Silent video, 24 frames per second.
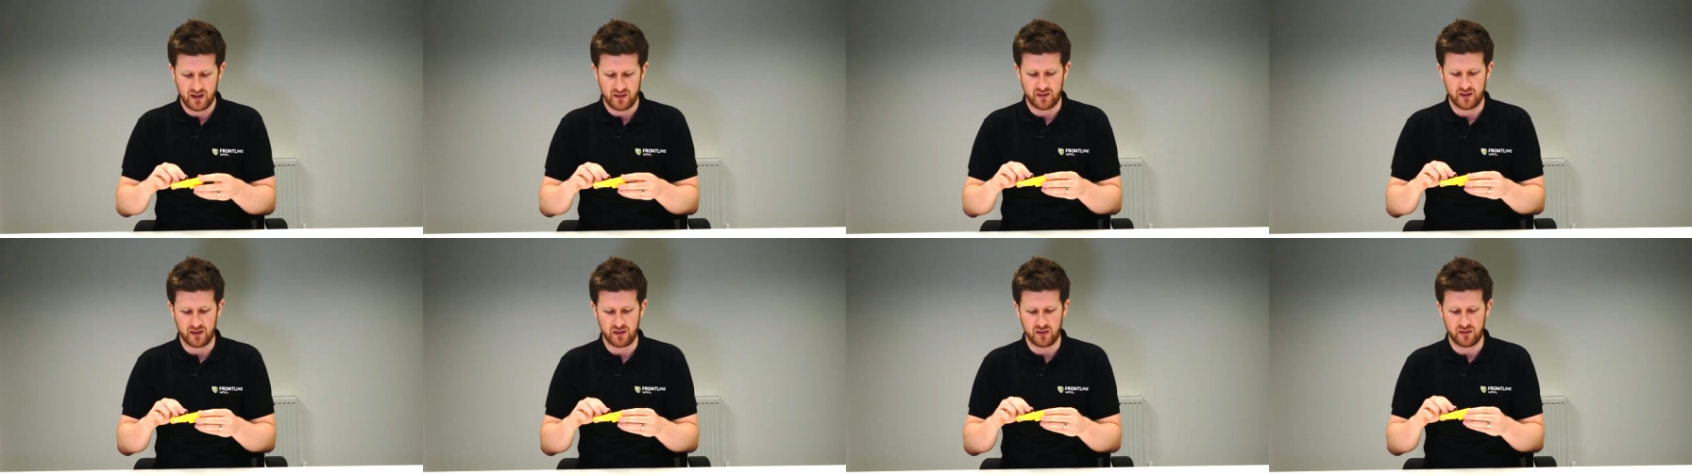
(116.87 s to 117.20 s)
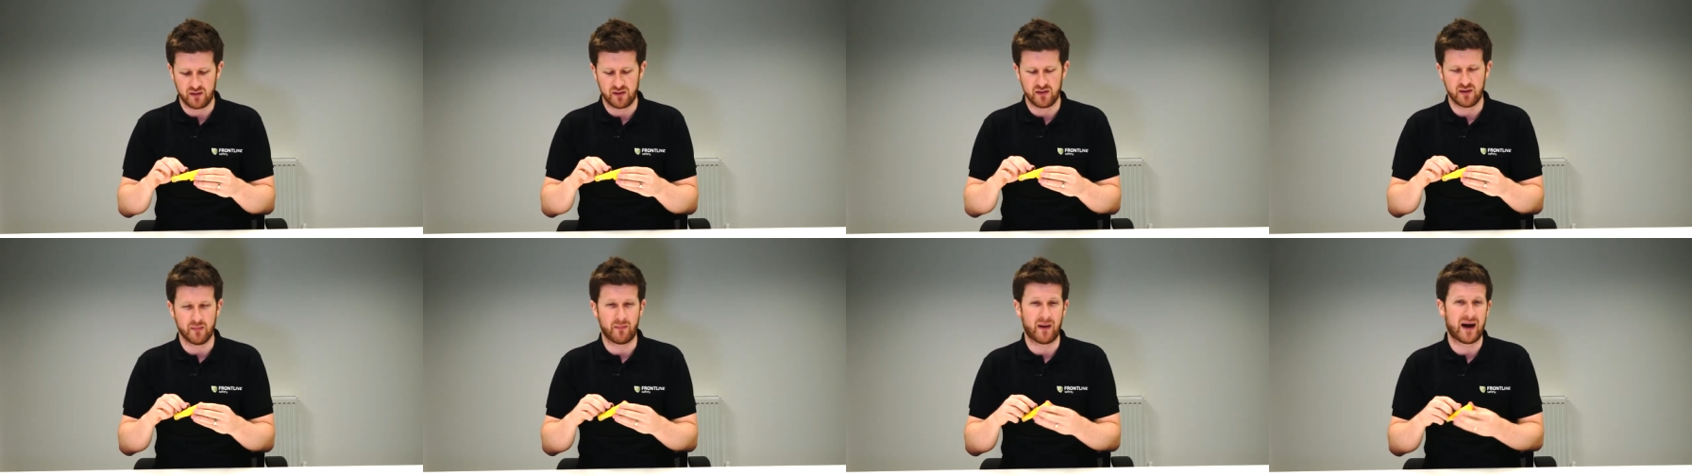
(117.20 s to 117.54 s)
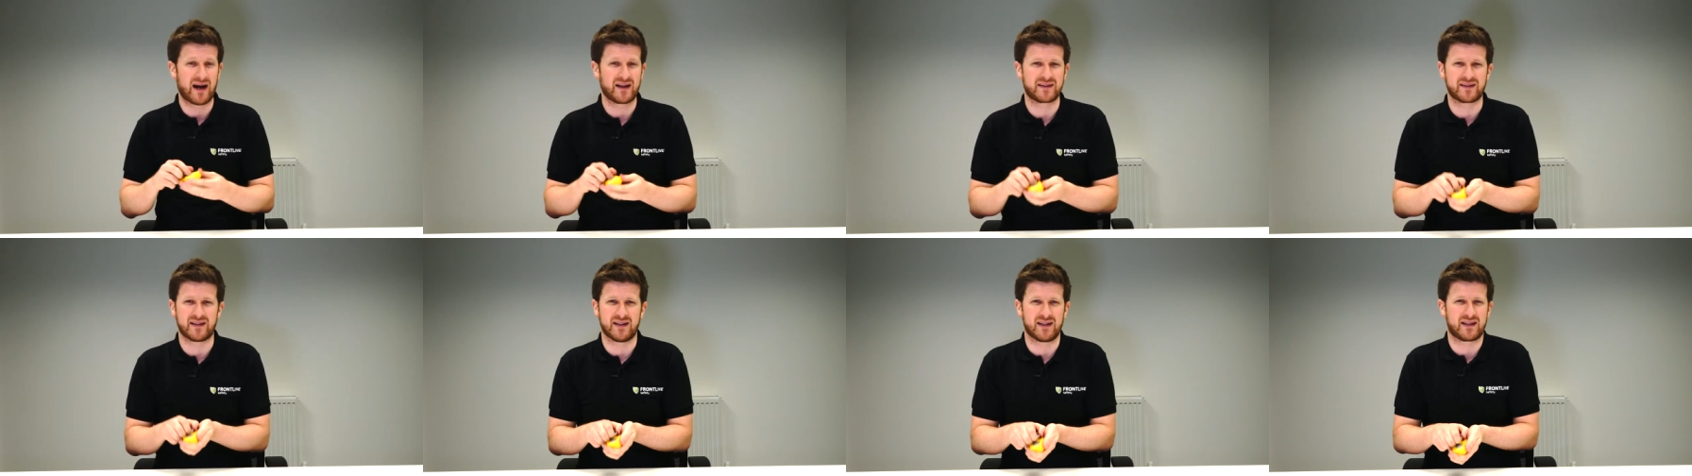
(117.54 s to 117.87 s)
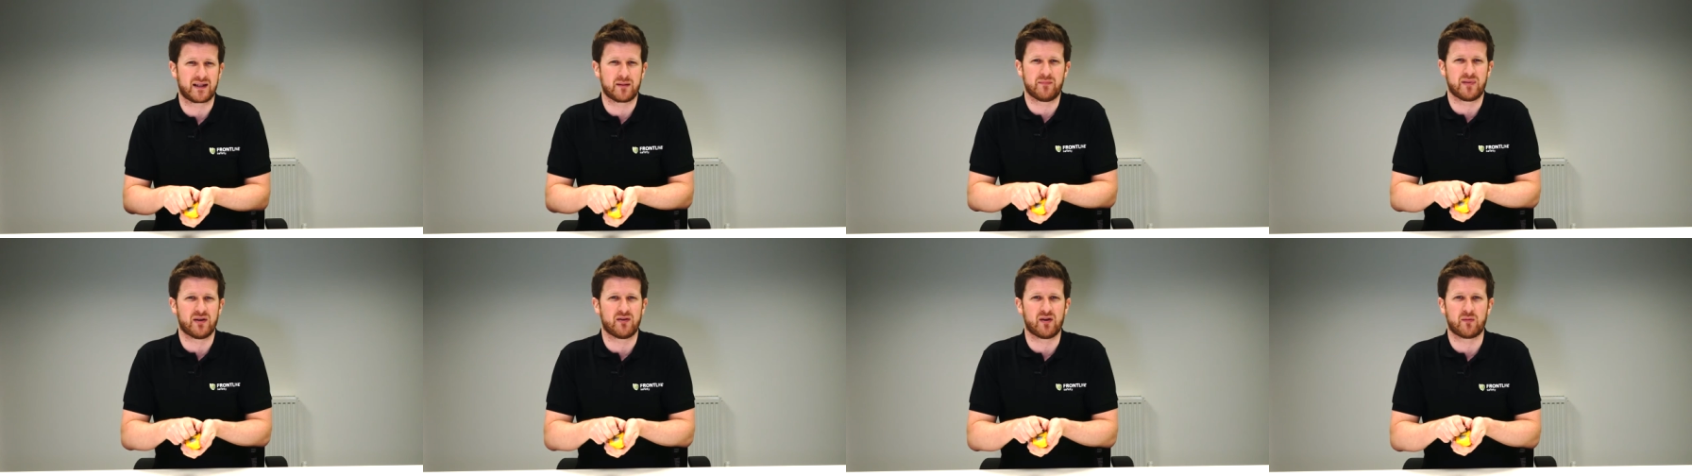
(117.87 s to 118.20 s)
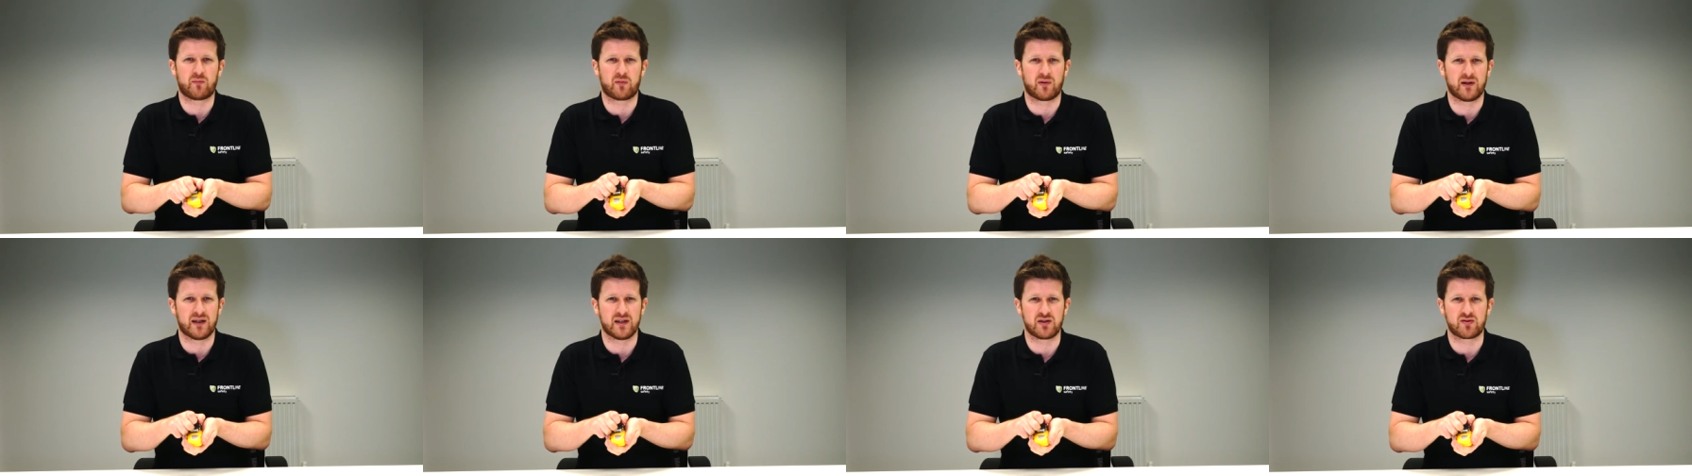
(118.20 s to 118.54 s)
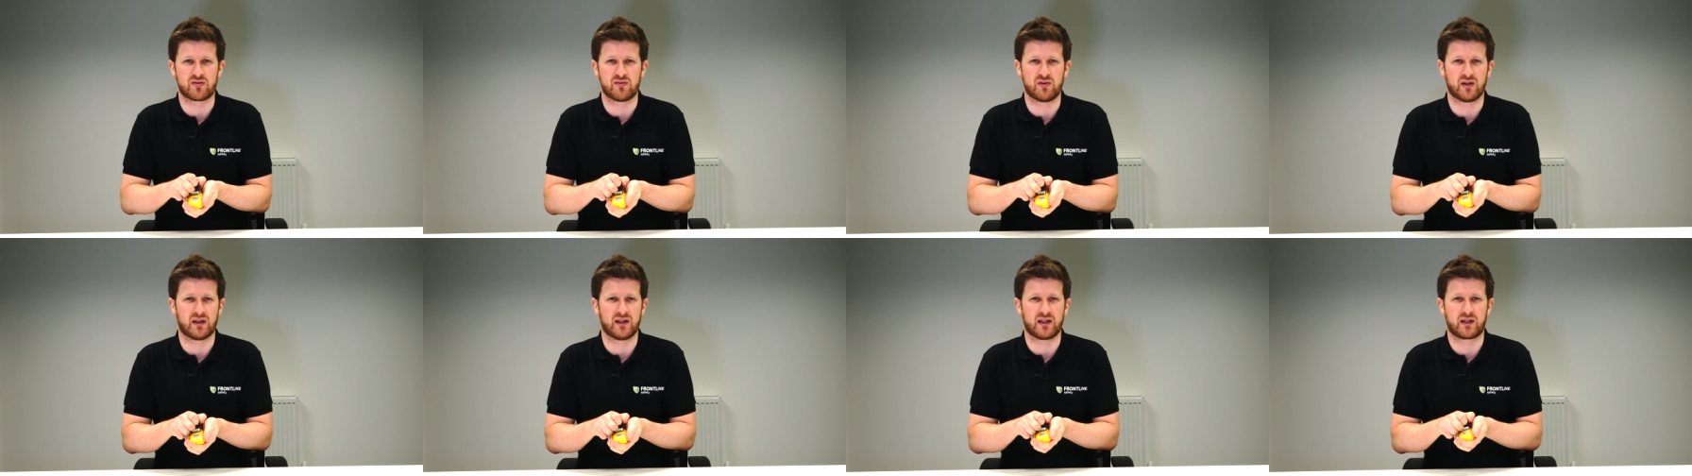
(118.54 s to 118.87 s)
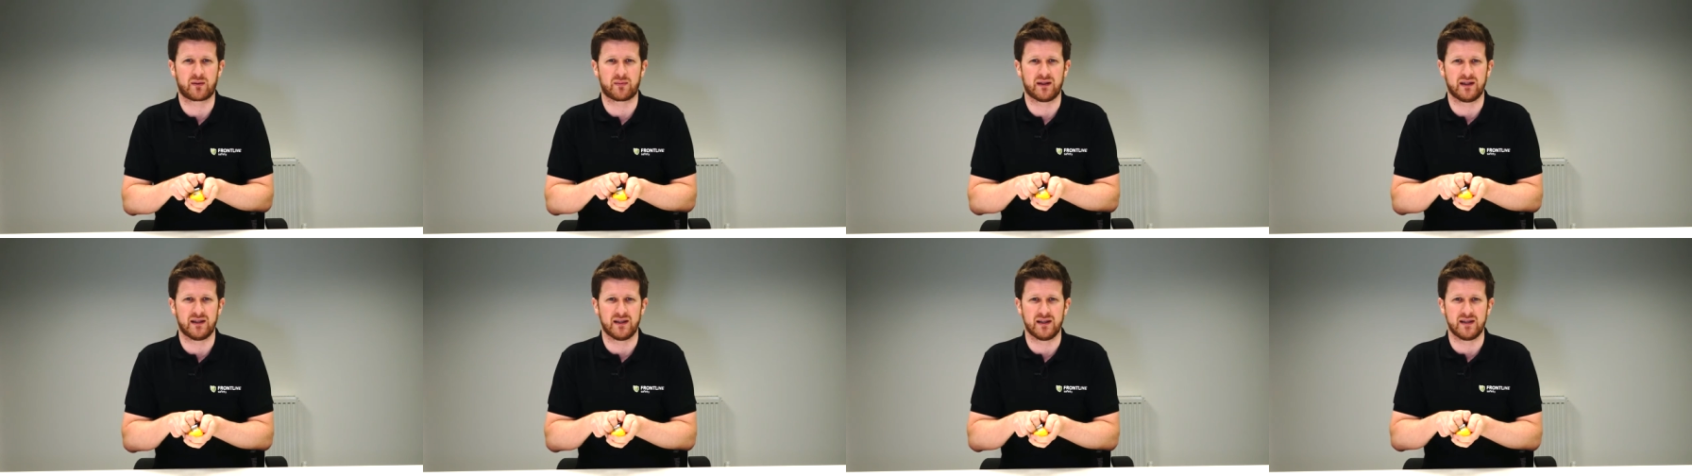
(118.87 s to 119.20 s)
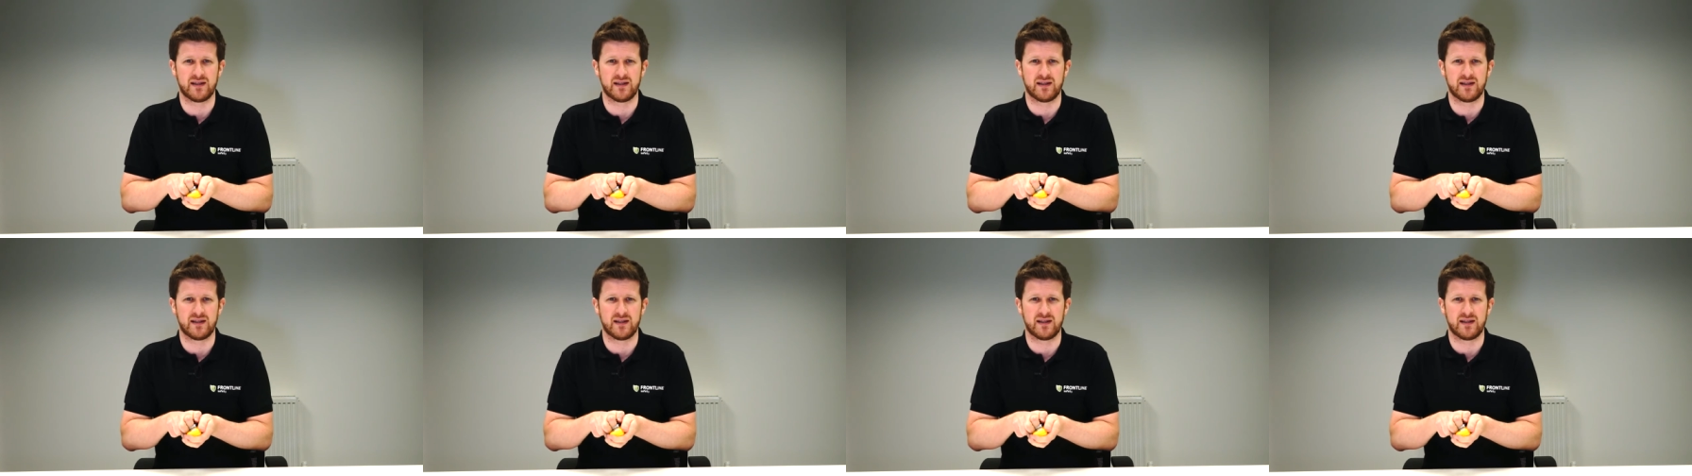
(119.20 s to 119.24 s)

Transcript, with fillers: The, the battery can be replaced really quite